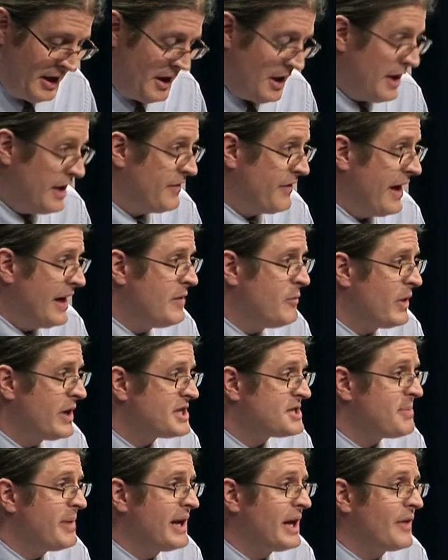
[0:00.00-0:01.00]
If anyone
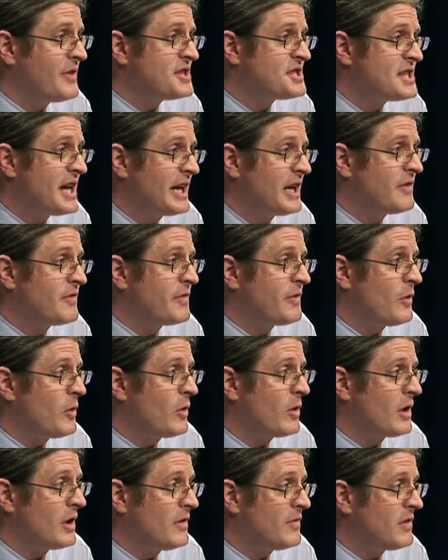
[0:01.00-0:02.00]
has been on the second
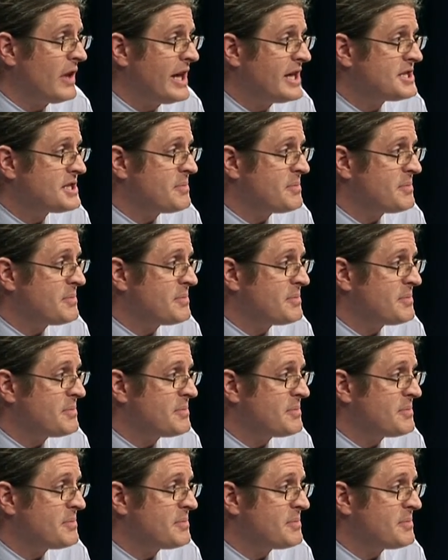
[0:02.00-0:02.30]
floor of Lake